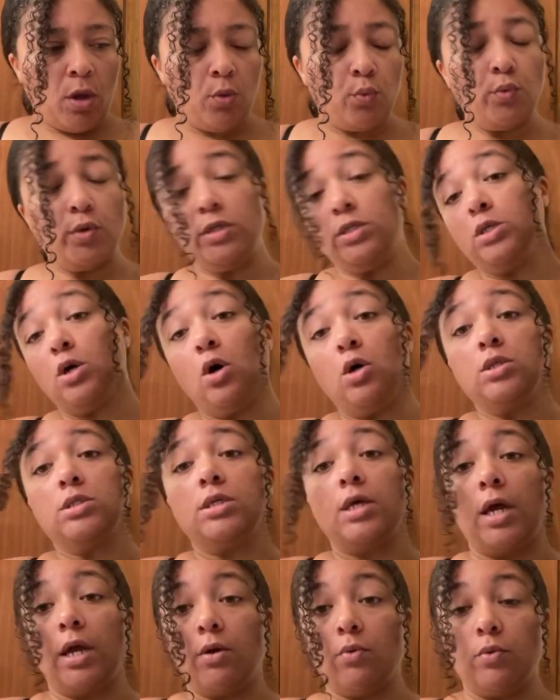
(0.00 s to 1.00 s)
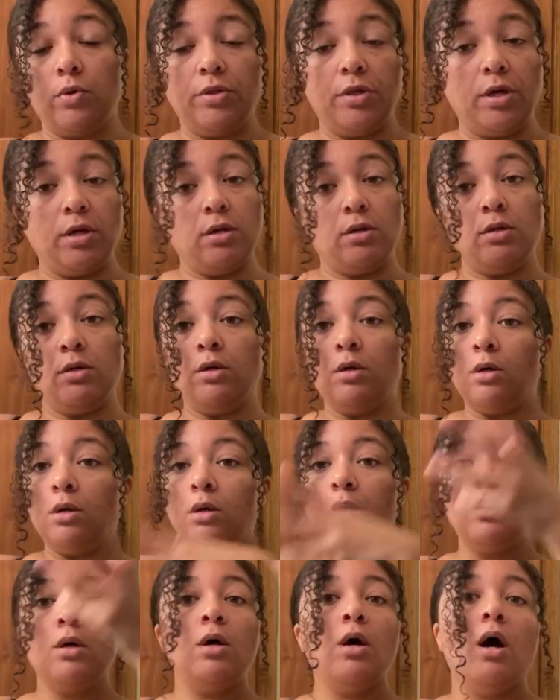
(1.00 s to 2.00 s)
results like within
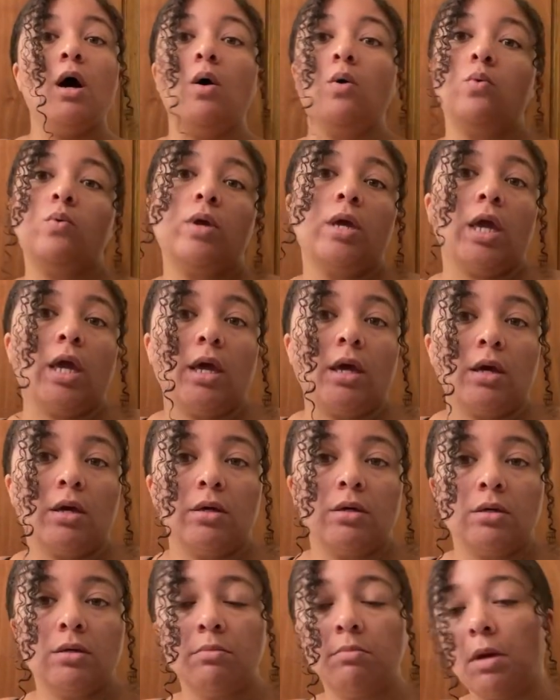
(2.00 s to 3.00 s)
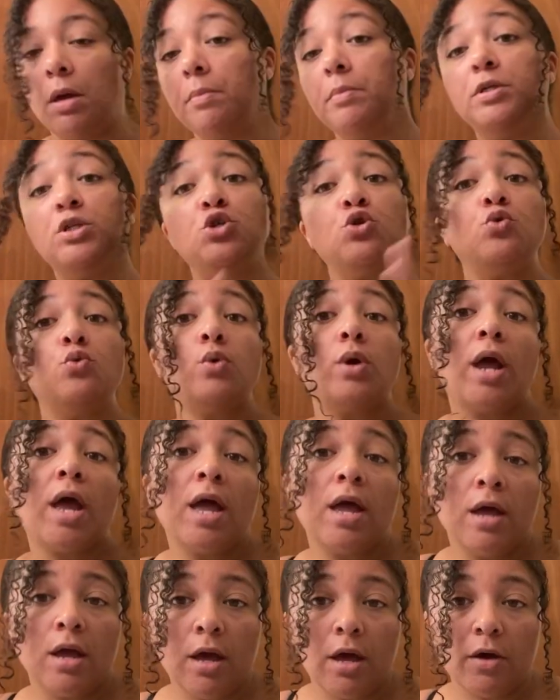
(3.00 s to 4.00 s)
a week, maybe two and
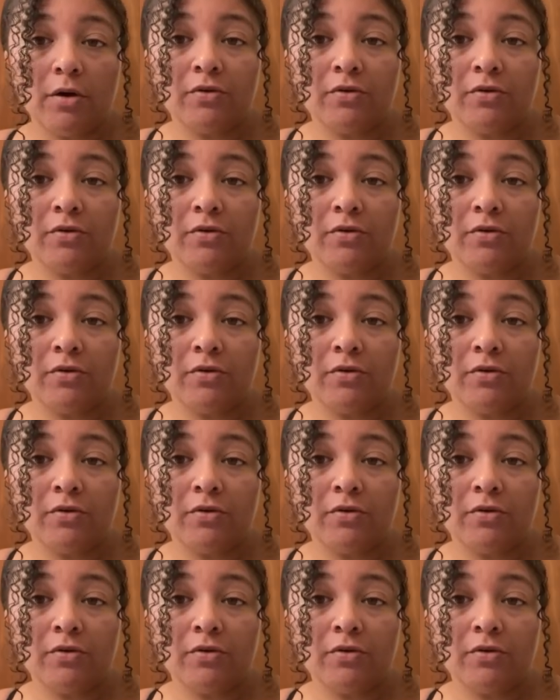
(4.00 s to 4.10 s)
a half.